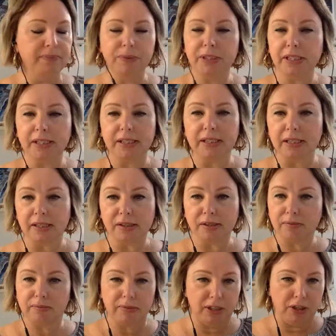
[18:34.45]
She's just,
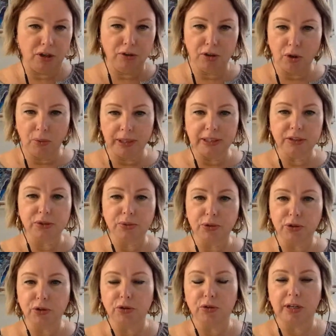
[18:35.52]
you know, going into her
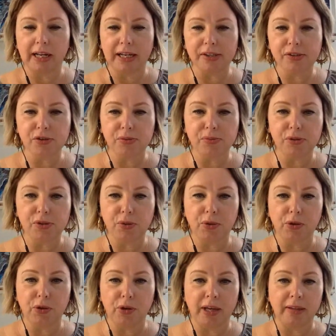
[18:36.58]
Google Classrooms,
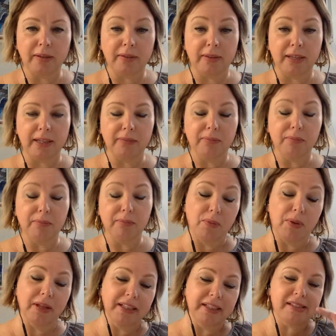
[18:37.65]
doing her other thing. The
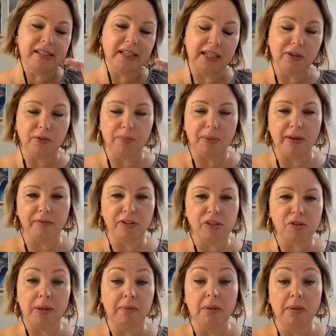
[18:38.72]
one that's a year above
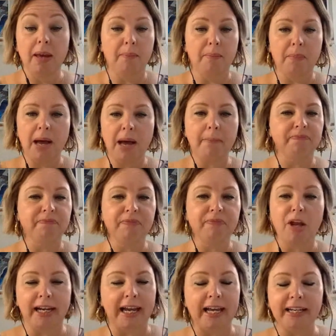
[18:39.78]
just went, Mum,
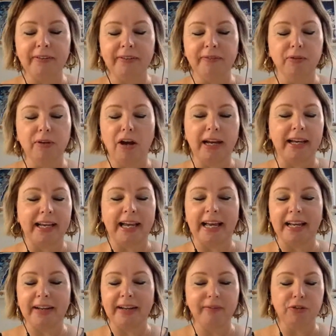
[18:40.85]
I can't
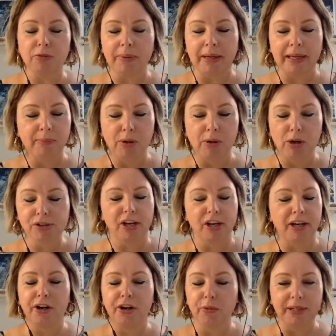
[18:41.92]
even get through my inbox. I
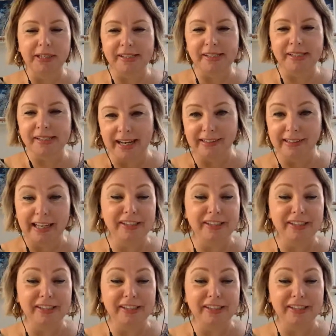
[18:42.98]
don't know where to start.